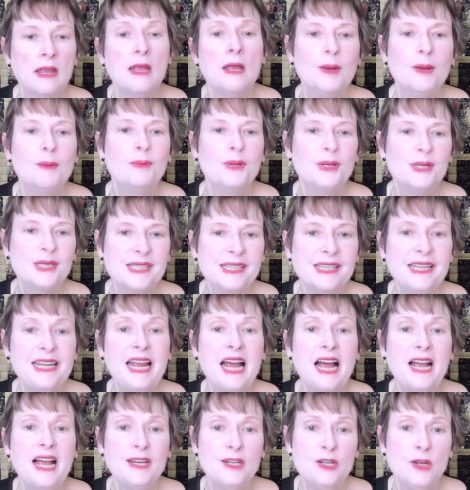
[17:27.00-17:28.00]
Personally,
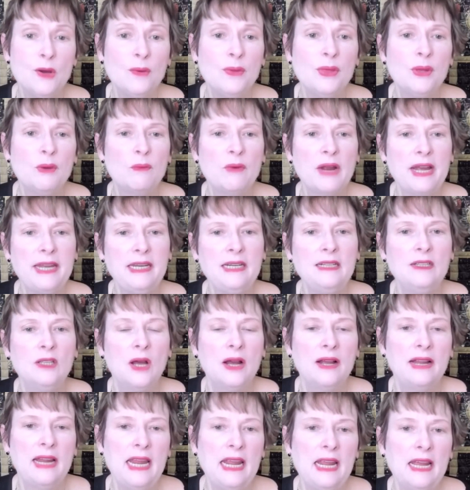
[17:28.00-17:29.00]
I know that writing
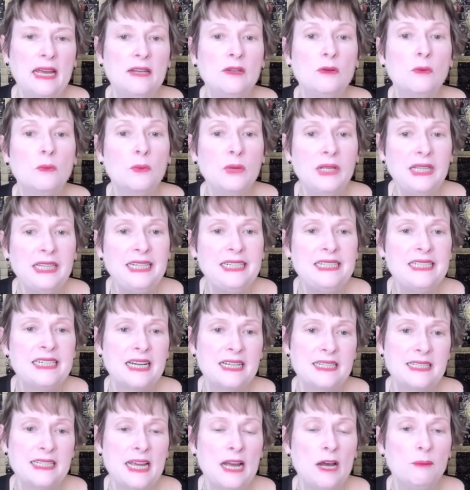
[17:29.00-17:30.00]
longhand really
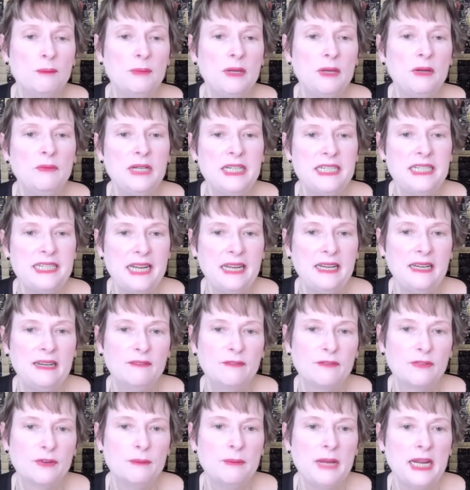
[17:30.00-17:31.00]
does help me retain
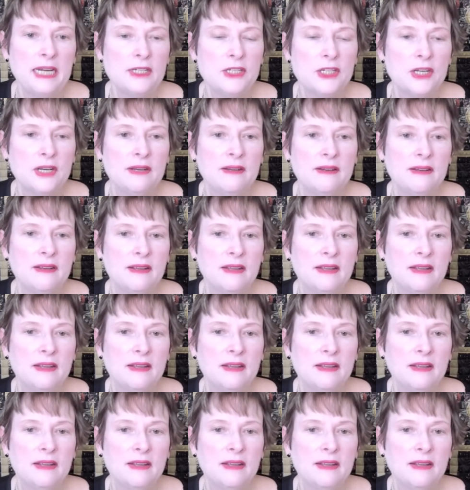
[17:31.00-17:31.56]
information.